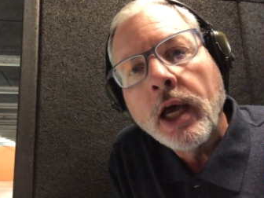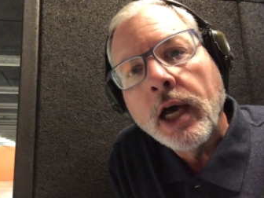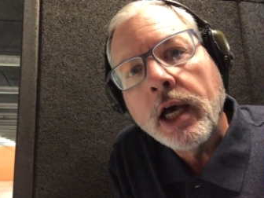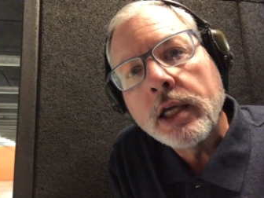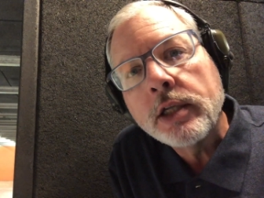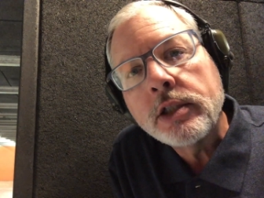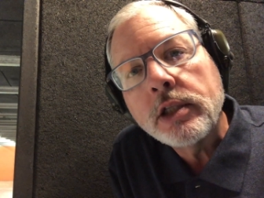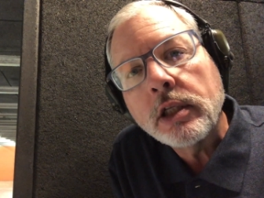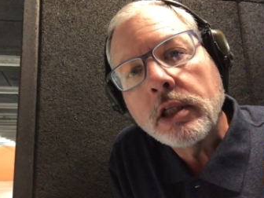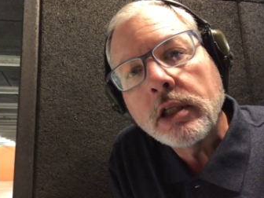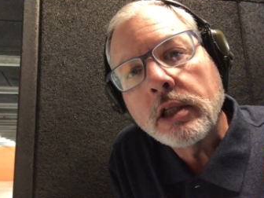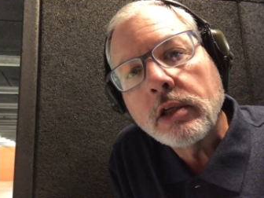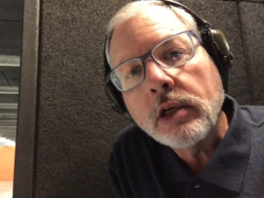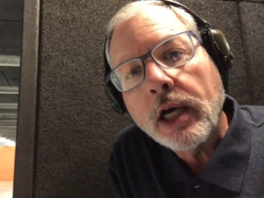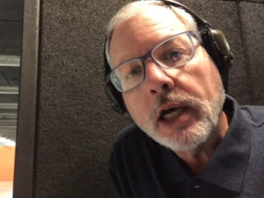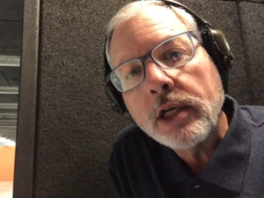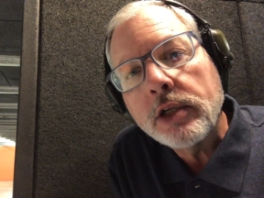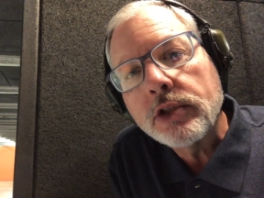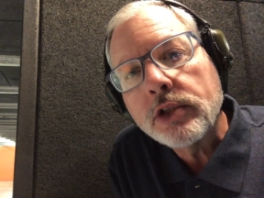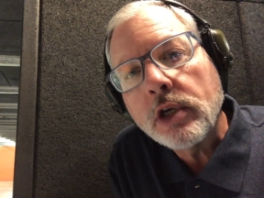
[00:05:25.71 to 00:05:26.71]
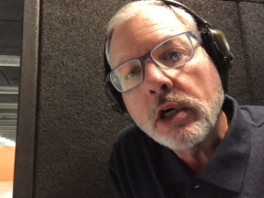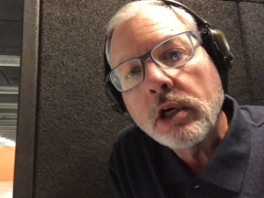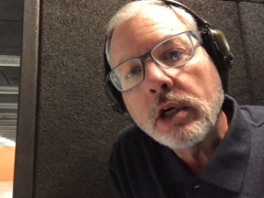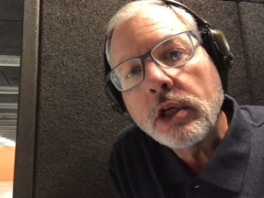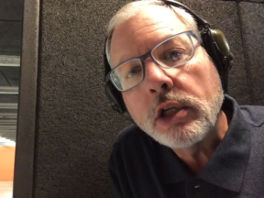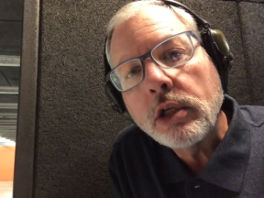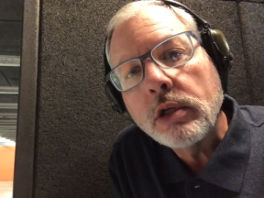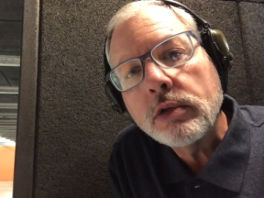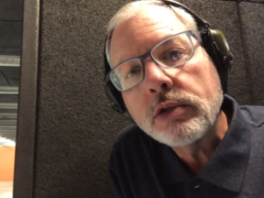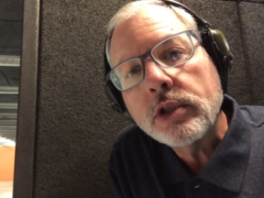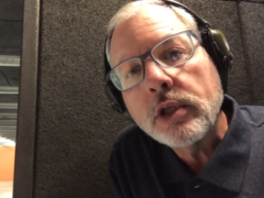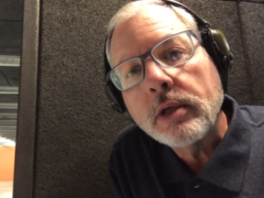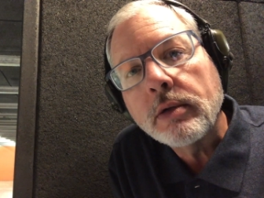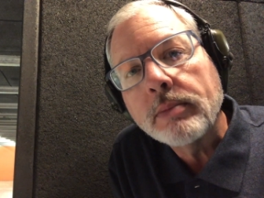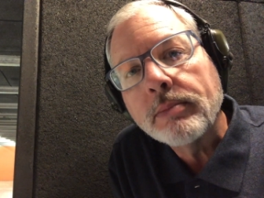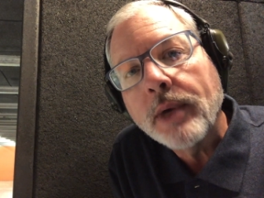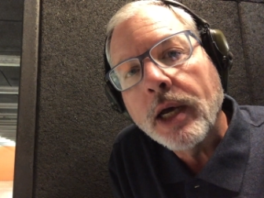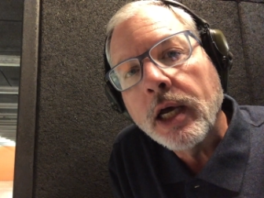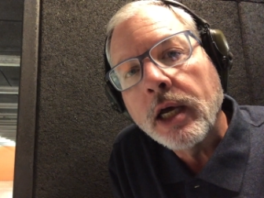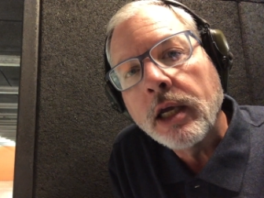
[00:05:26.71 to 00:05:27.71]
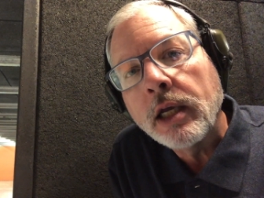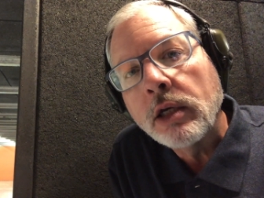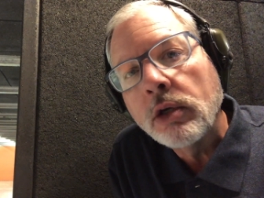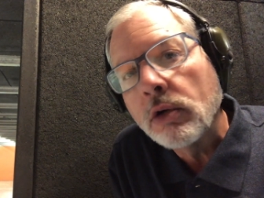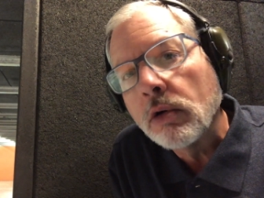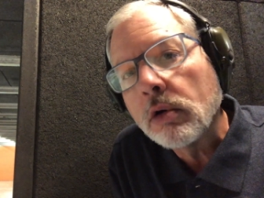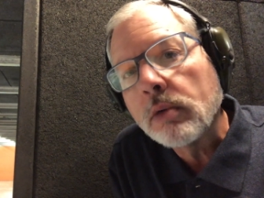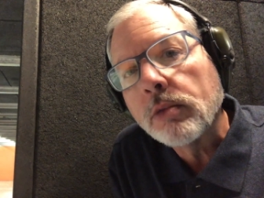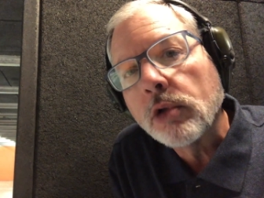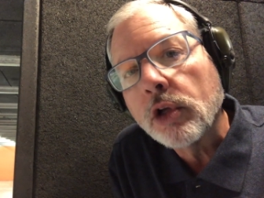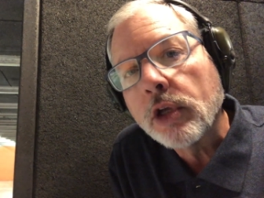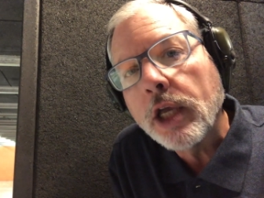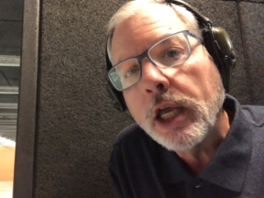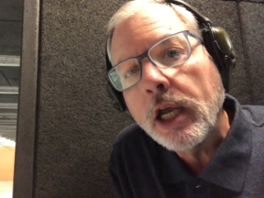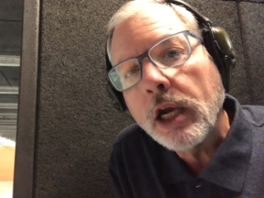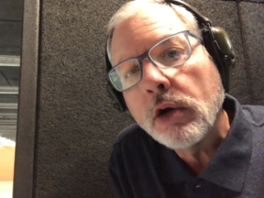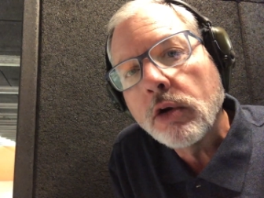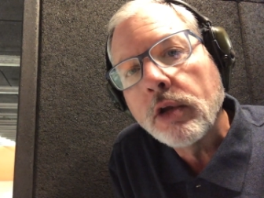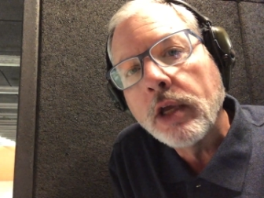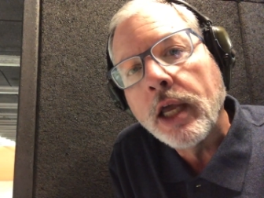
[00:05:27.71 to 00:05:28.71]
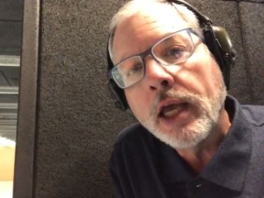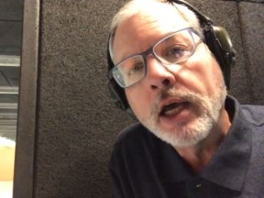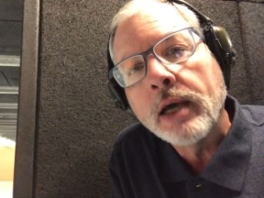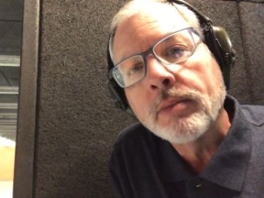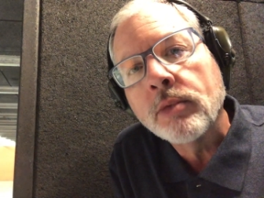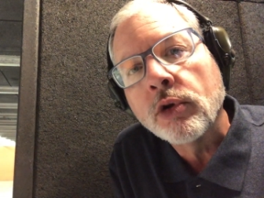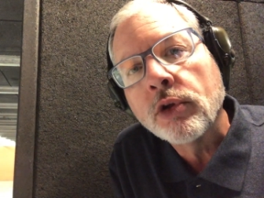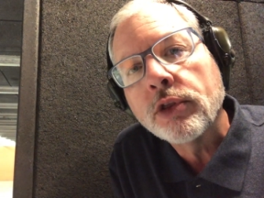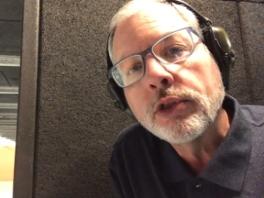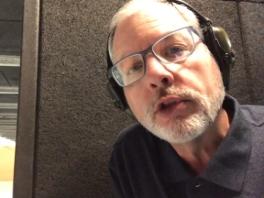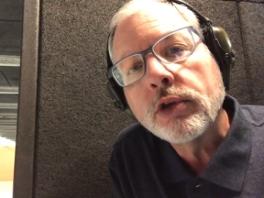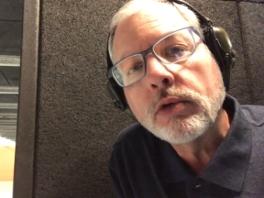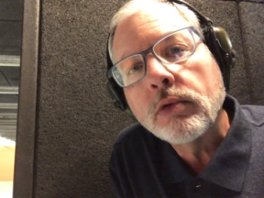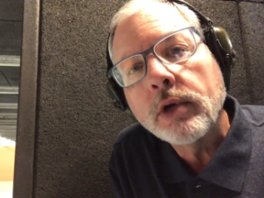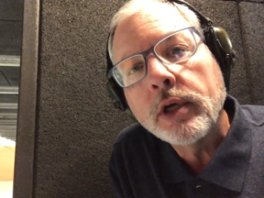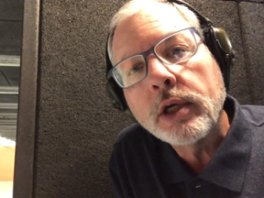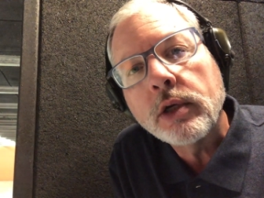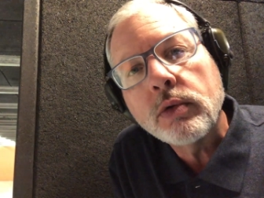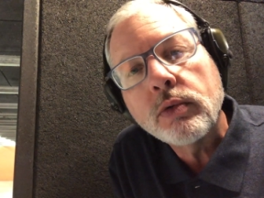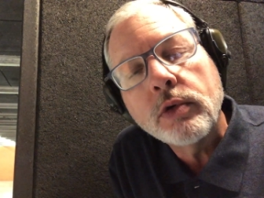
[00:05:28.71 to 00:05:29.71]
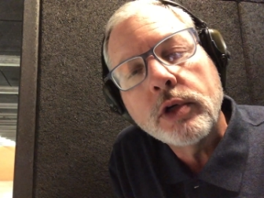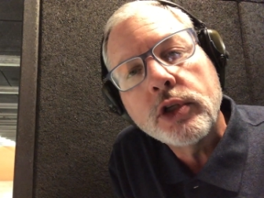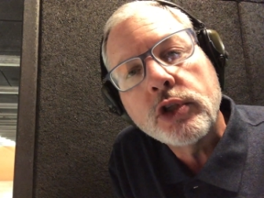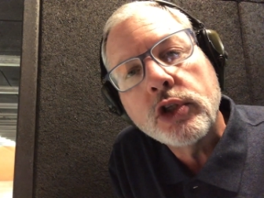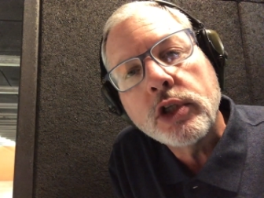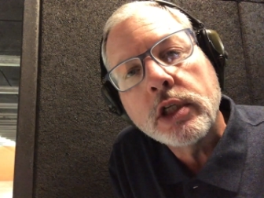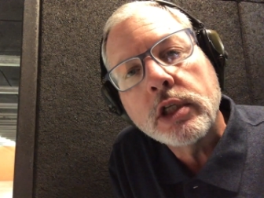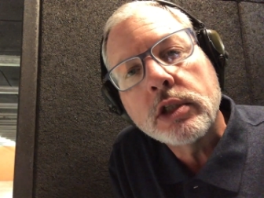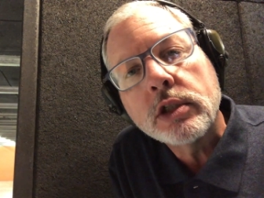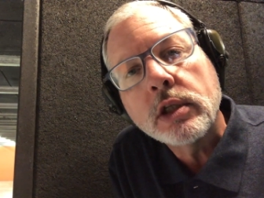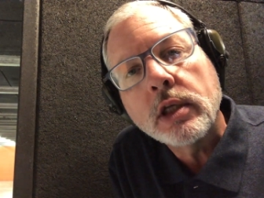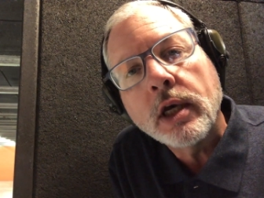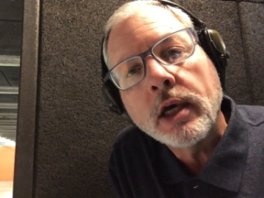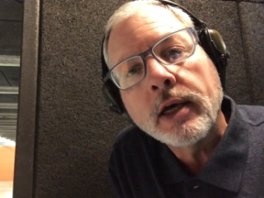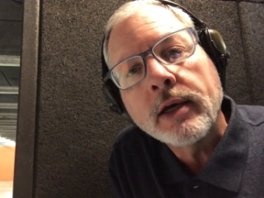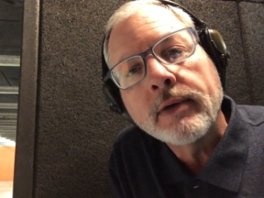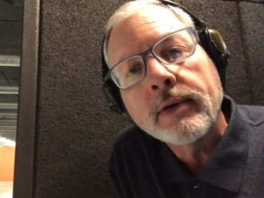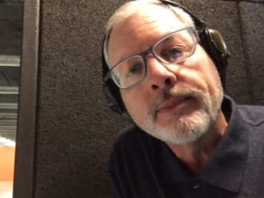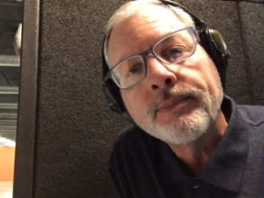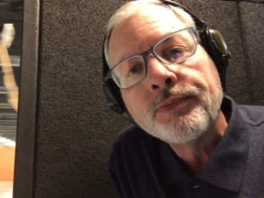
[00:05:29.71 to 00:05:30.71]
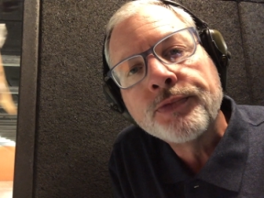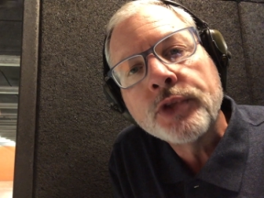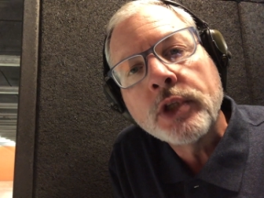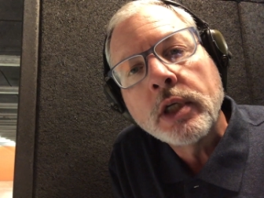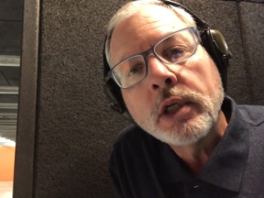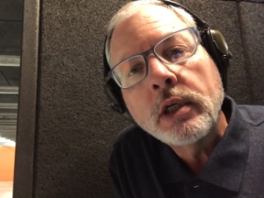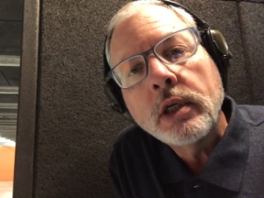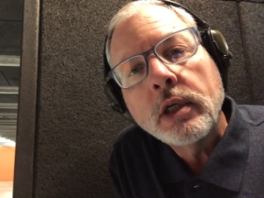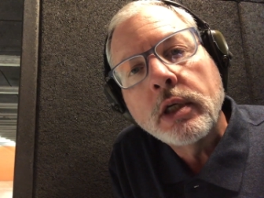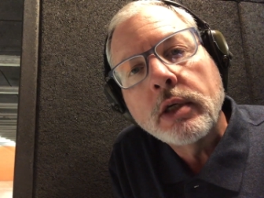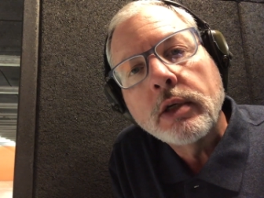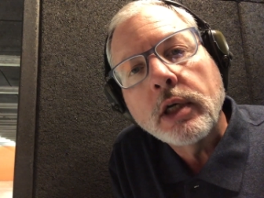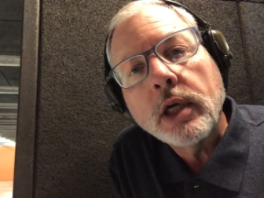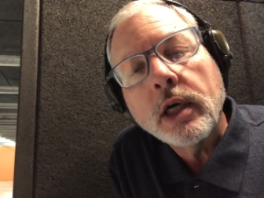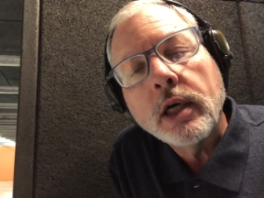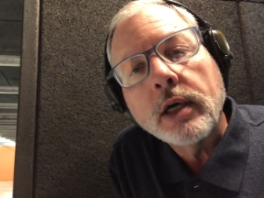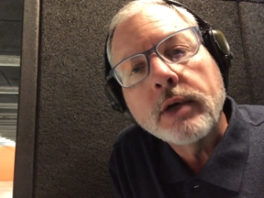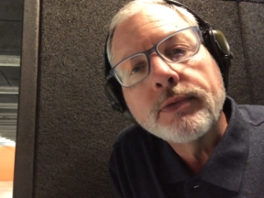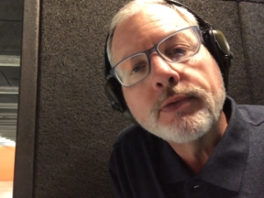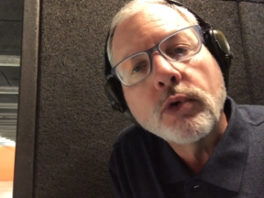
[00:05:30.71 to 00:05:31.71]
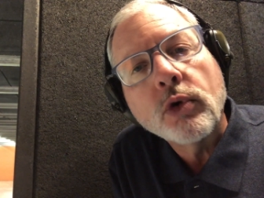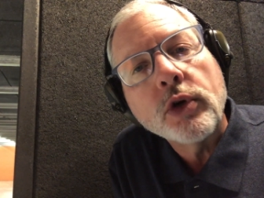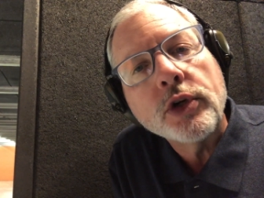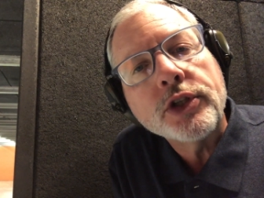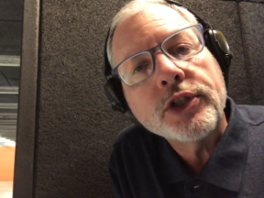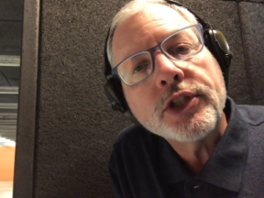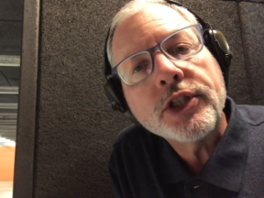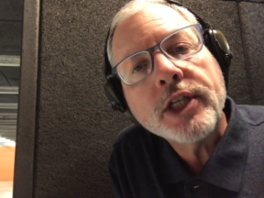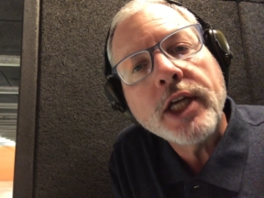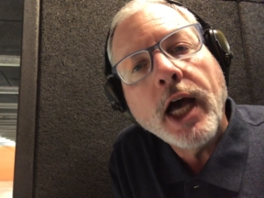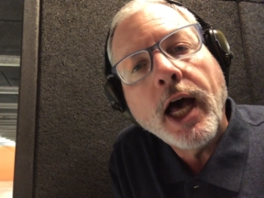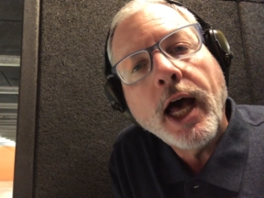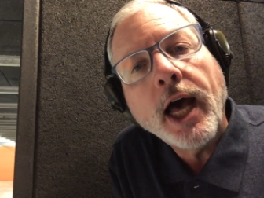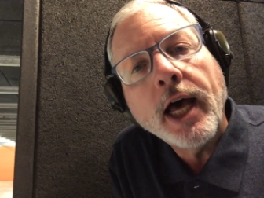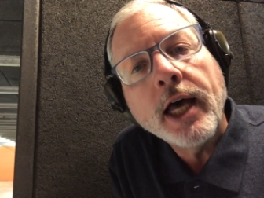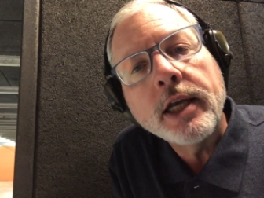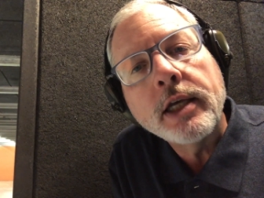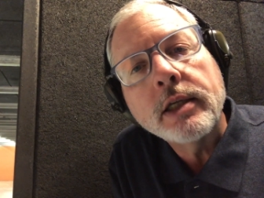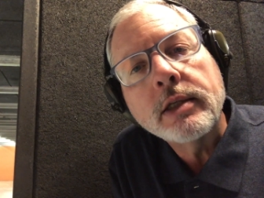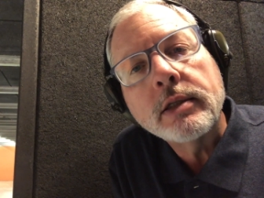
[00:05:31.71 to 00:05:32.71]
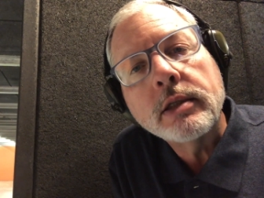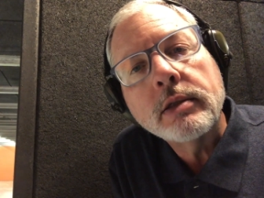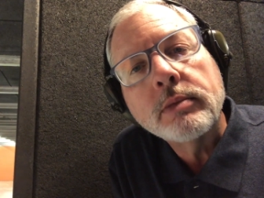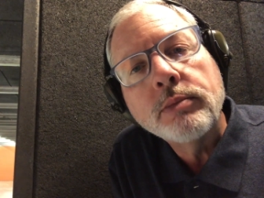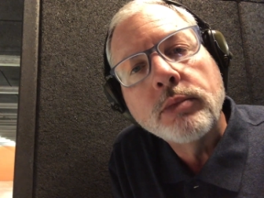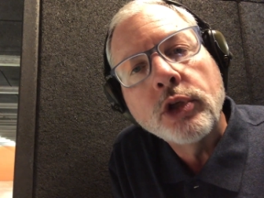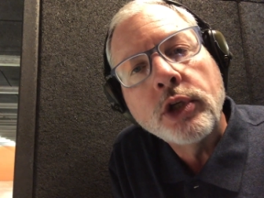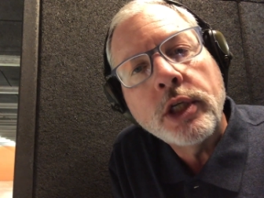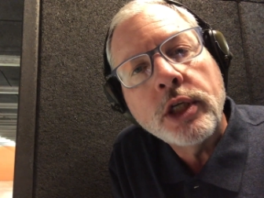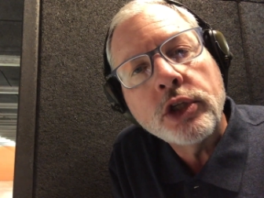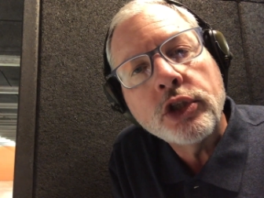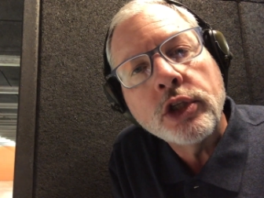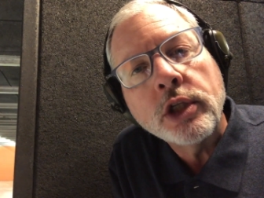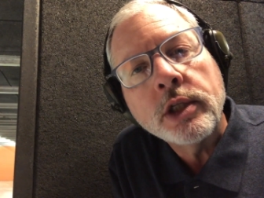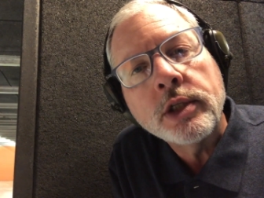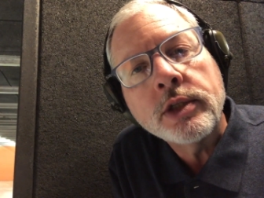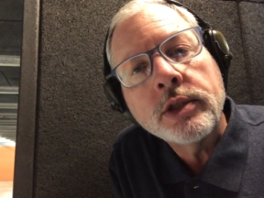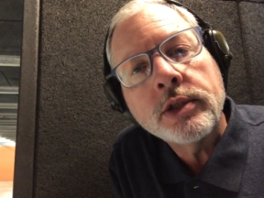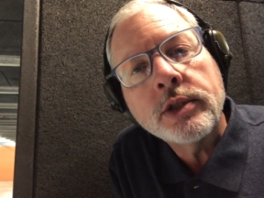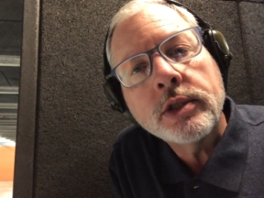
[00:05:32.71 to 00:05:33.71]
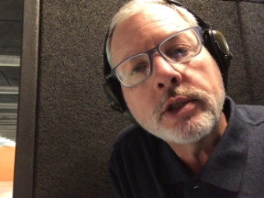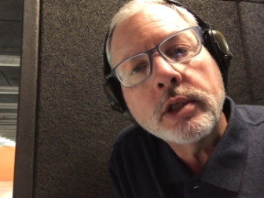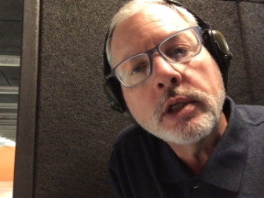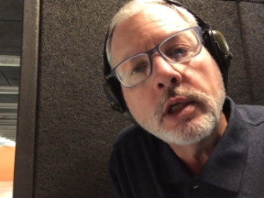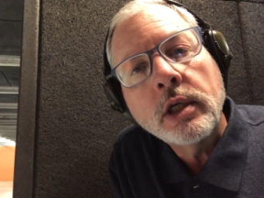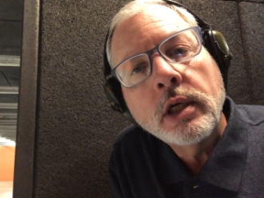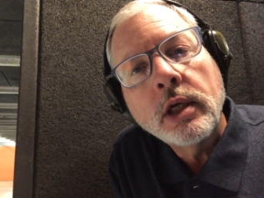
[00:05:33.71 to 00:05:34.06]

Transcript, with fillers: until I started using my normal carry ammo through it, which is the uh, Fort Scott Munitions